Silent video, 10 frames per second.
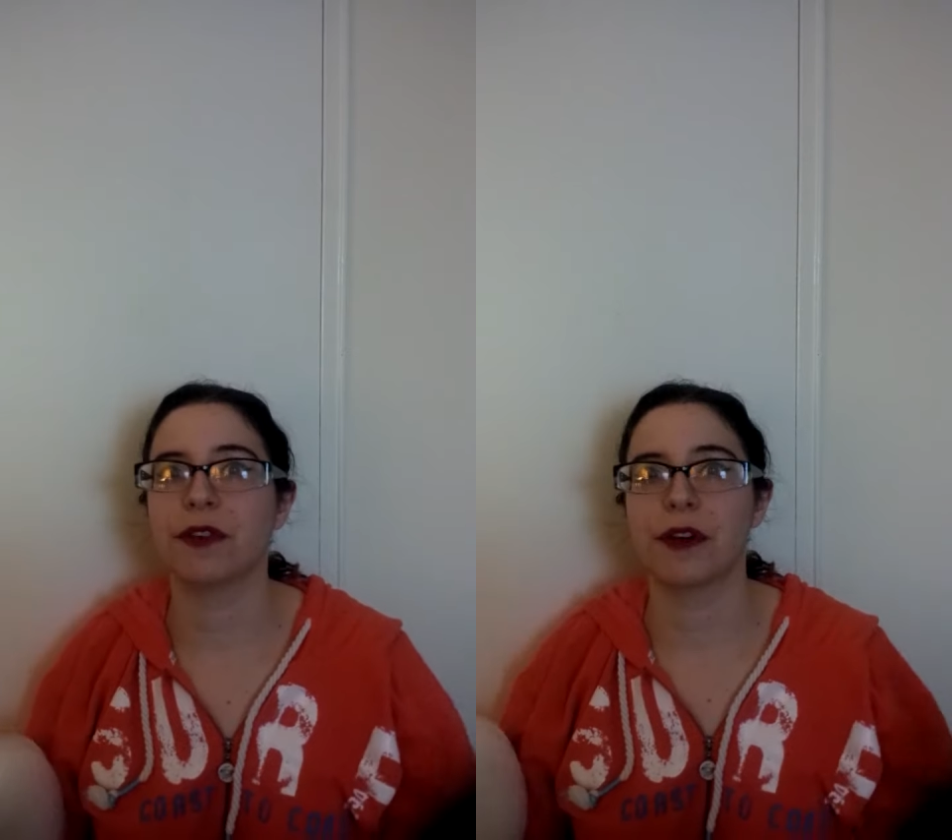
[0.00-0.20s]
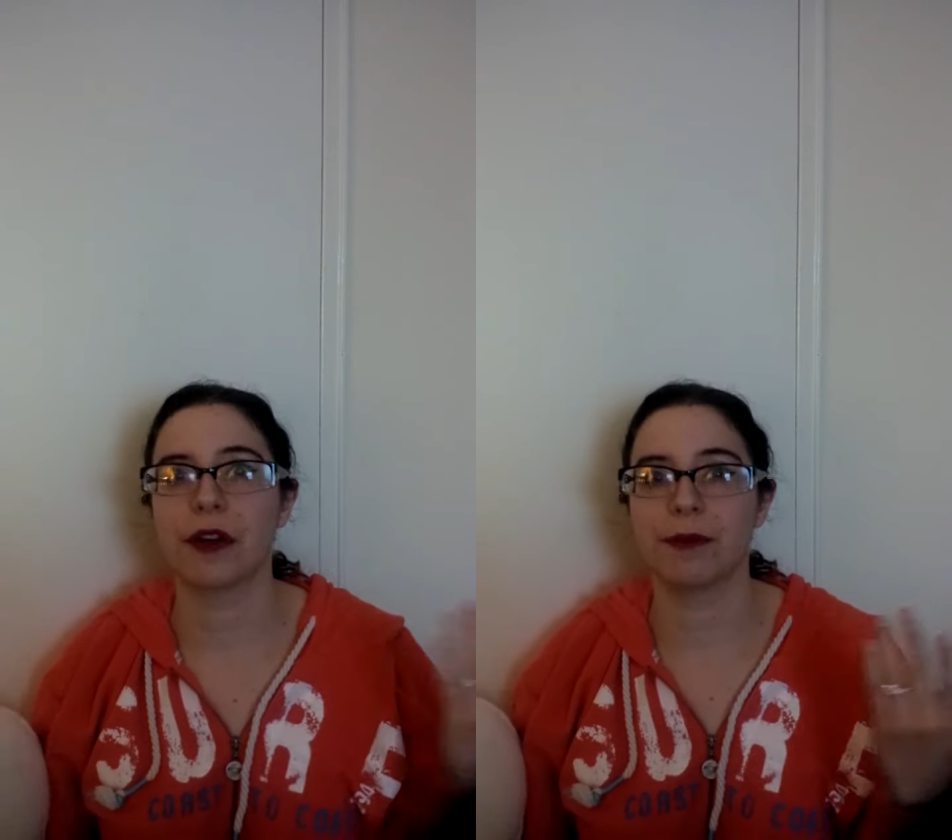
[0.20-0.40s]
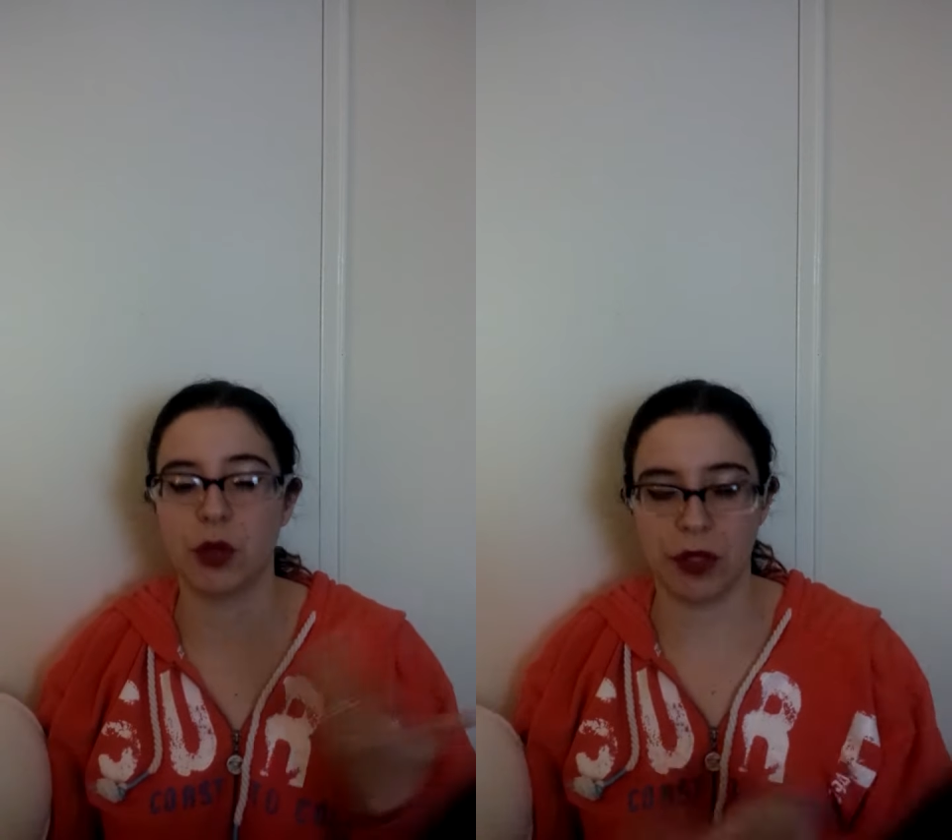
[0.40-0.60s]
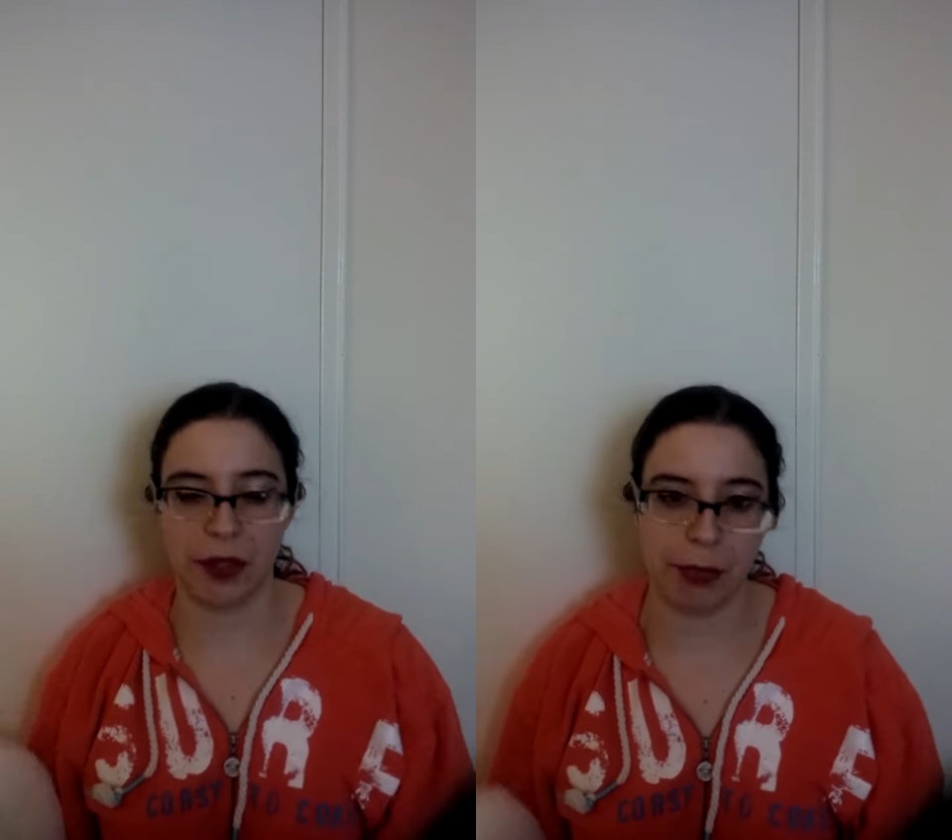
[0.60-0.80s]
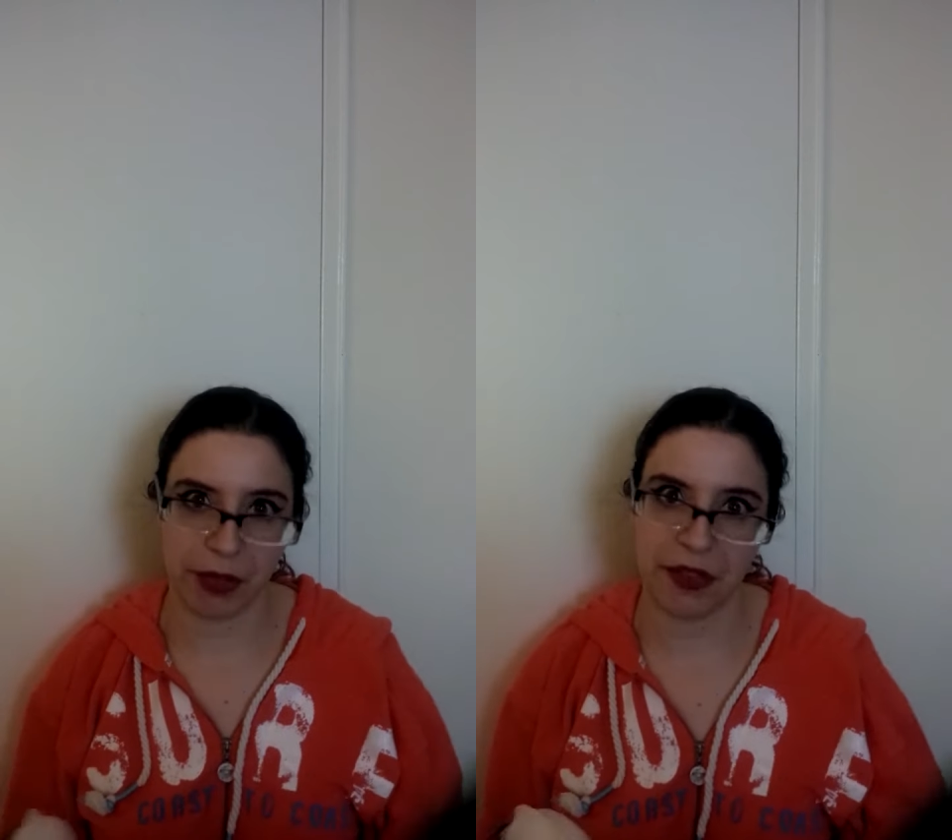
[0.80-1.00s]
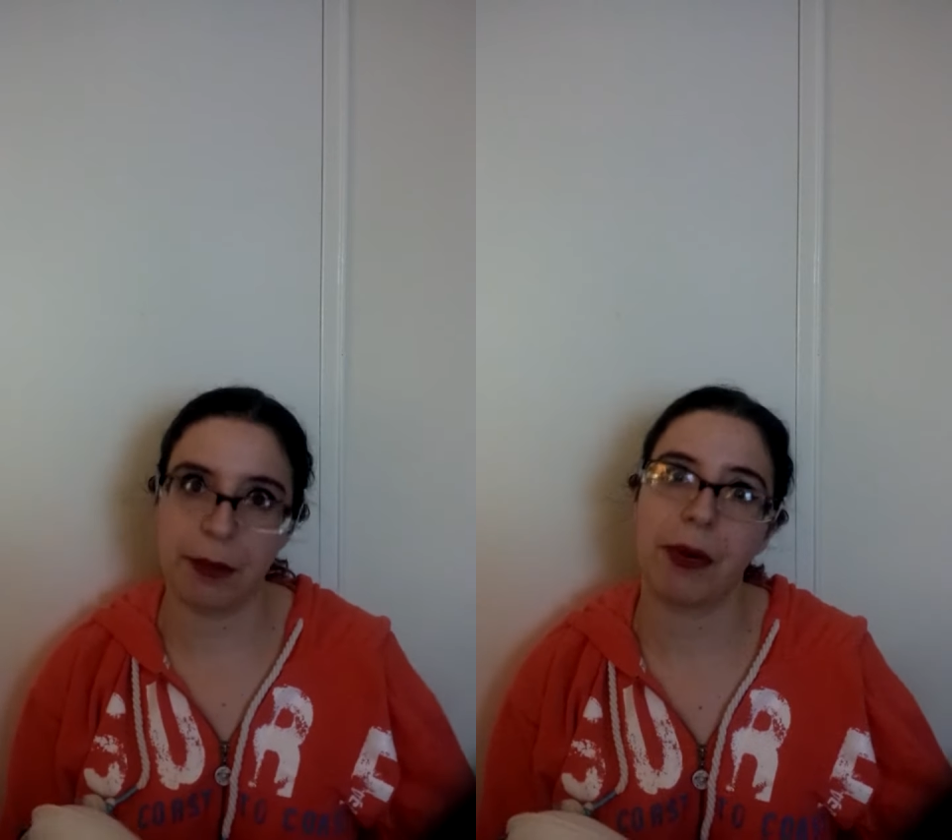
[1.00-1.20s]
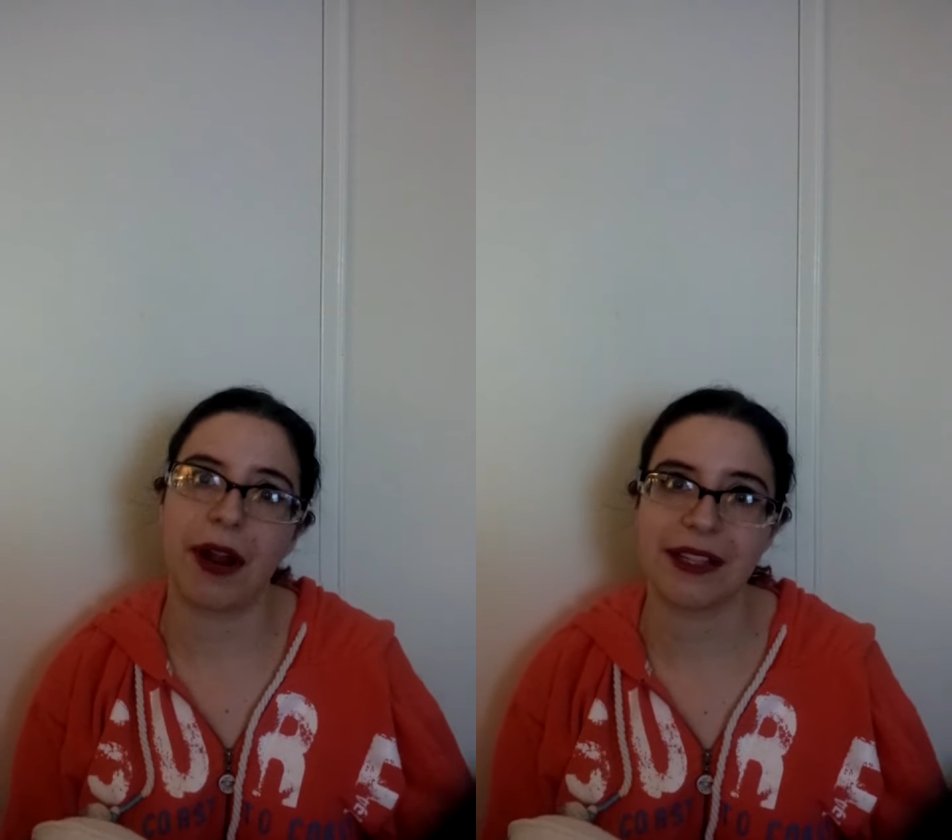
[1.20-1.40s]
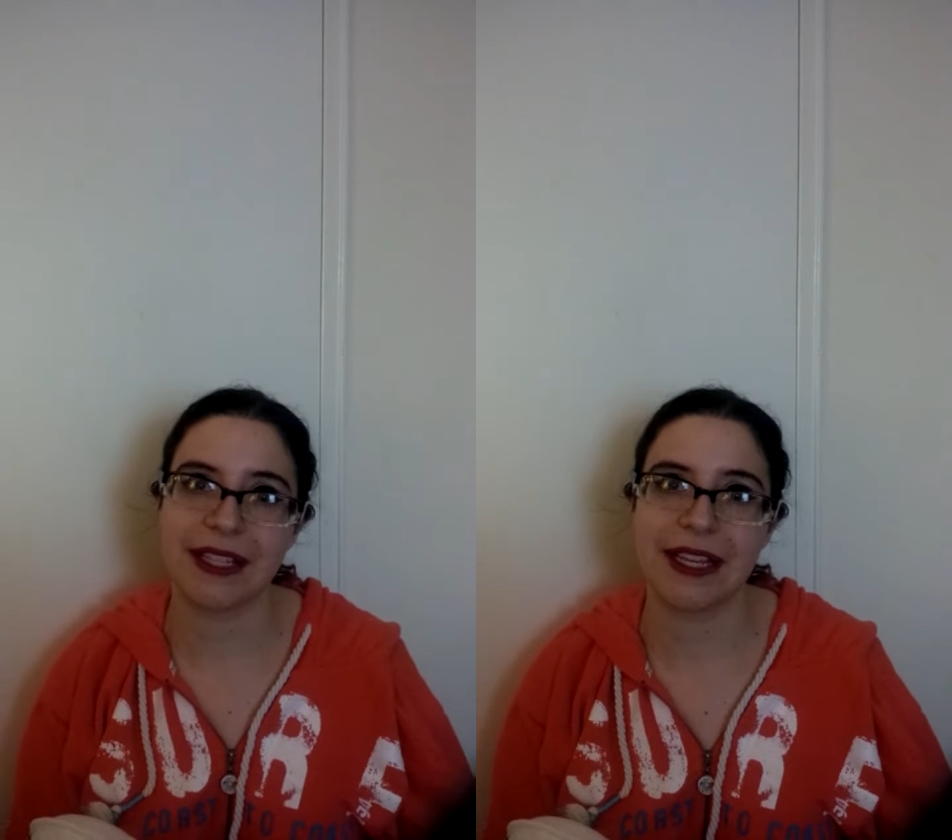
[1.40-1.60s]
for during the birthing
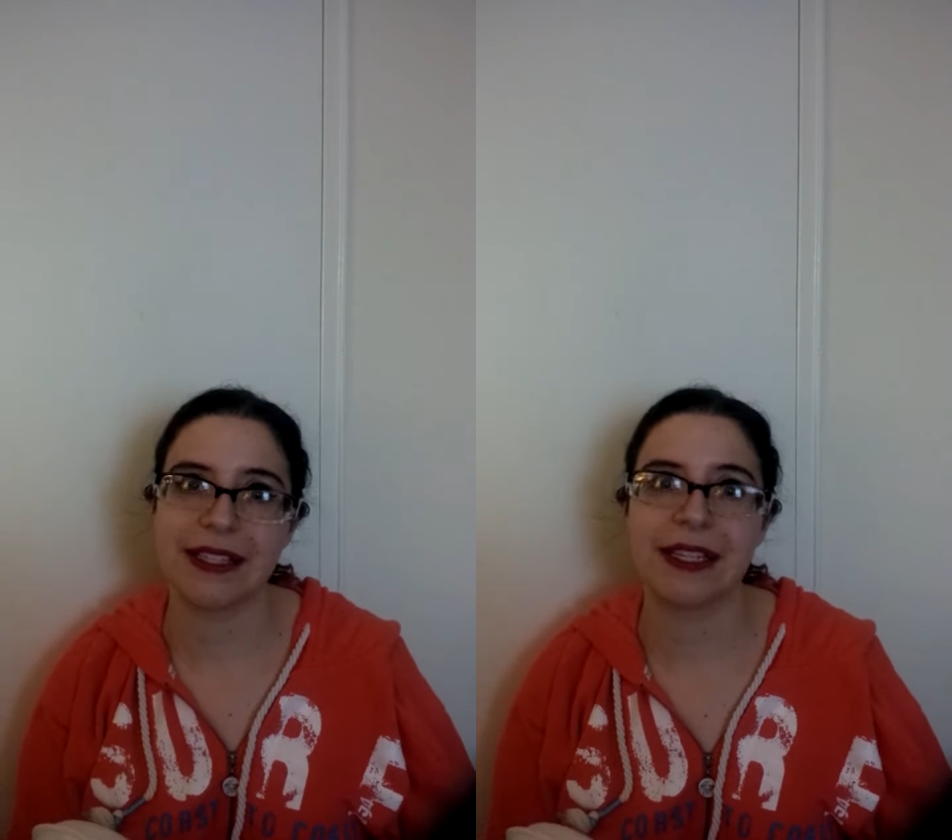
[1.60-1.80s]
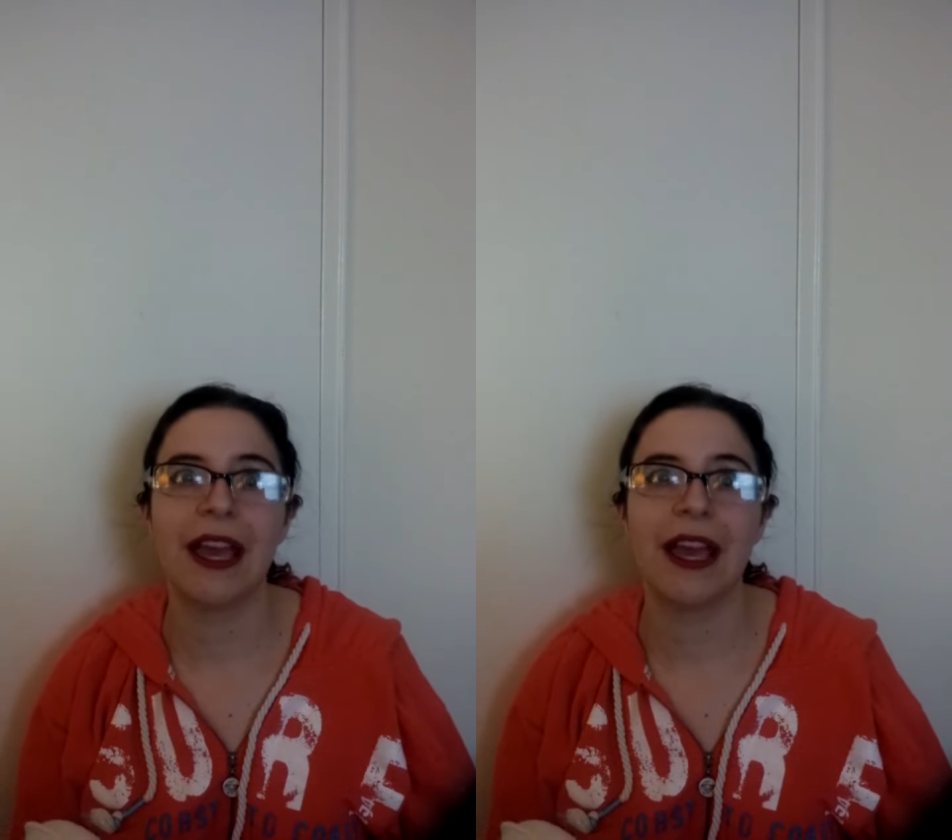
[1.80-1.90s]
process